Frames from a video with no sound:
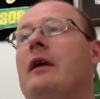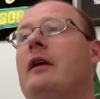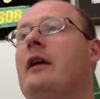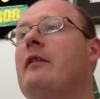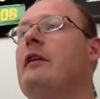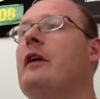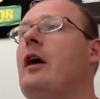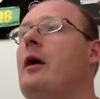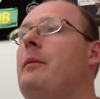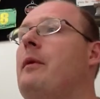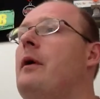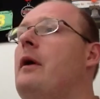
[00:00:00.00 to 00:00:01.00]
giving
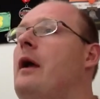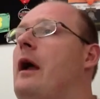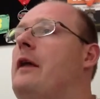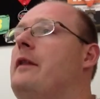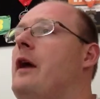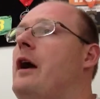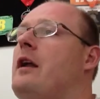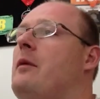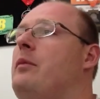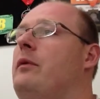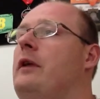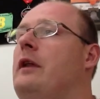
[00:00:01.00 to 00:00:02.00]
up, and not
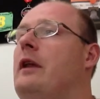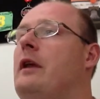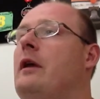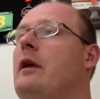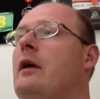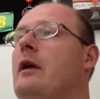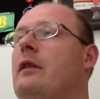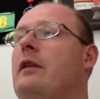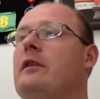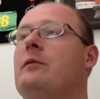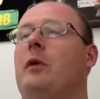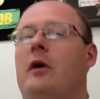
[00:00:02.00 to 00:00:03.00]
completing
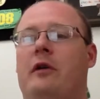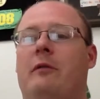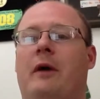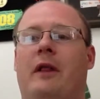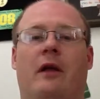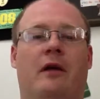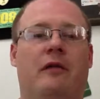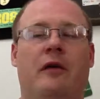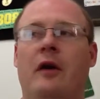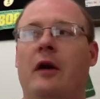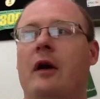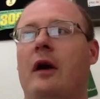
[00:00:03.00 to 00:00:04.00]
this part of my life.
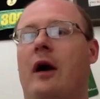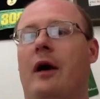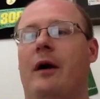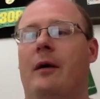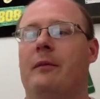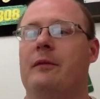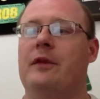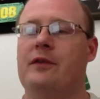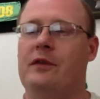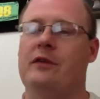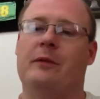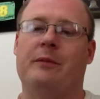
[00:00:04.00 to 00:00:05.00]
Um,
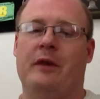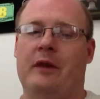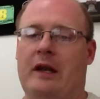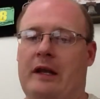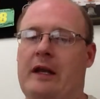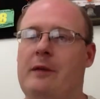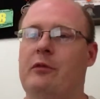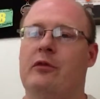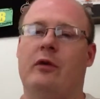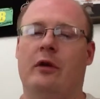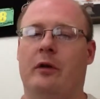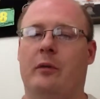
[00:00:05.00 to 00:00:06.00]
this is something that I keep
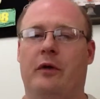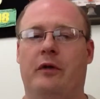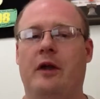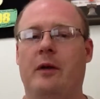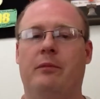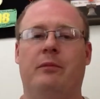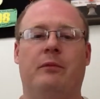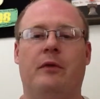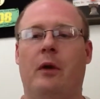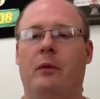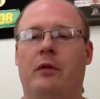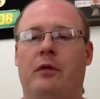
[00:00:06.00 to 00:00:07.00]
struggling with, keep
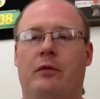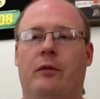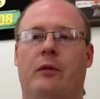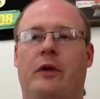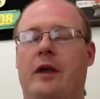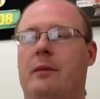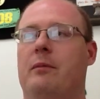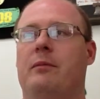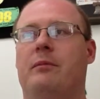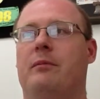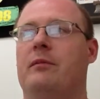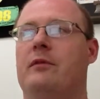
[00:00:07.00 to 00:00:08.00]
going through, keep
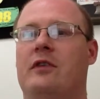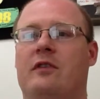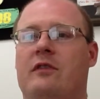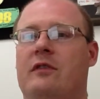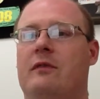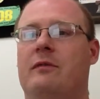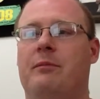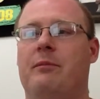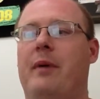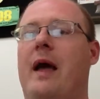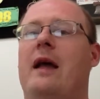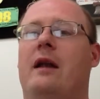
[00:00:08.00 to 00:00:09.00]
just
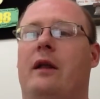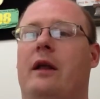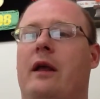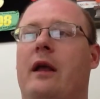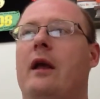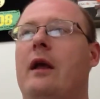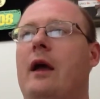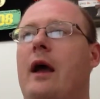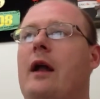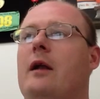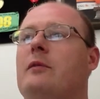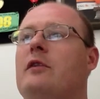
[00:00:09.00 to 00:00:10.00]
battling,
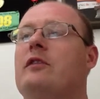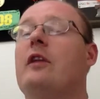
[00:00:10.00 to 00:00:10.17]
and I'm just